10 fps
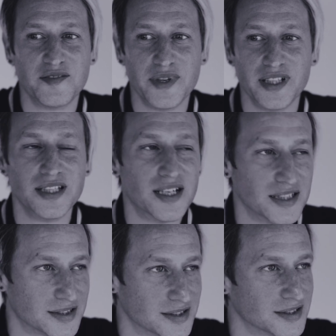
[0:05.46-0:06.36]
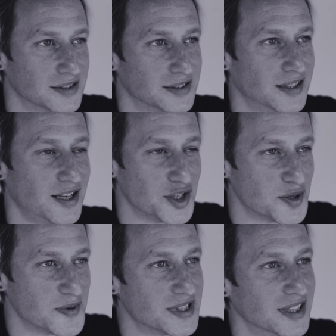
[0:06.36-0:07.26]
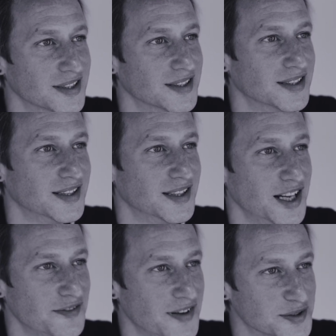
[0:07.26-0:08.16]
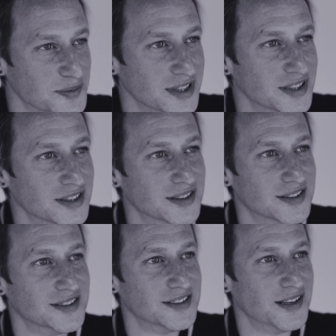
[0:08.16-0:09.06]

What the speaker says: have meaning? Yes, 100% life has meaning.